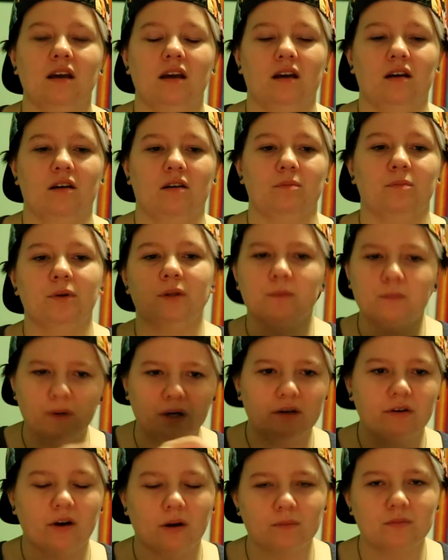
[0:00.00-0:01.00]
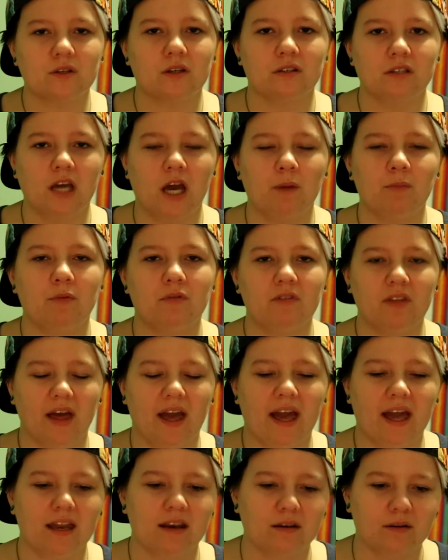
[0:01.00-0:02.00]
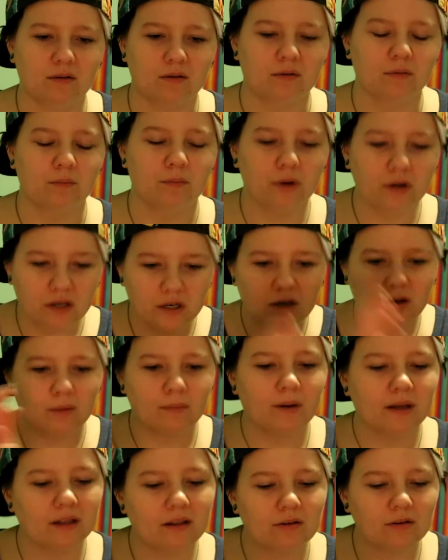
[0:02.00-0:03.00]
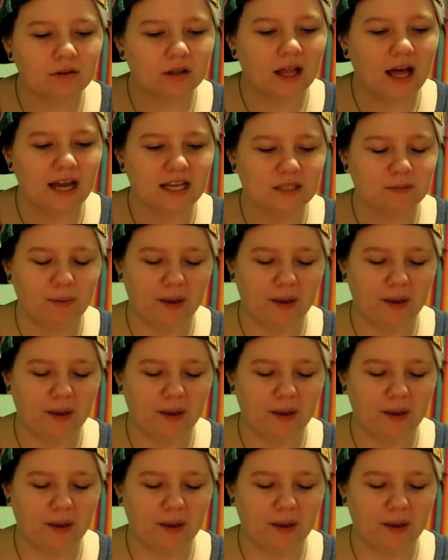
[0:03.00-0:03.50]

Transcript: um, put the breadcrumbs on top of that and put it on my little glass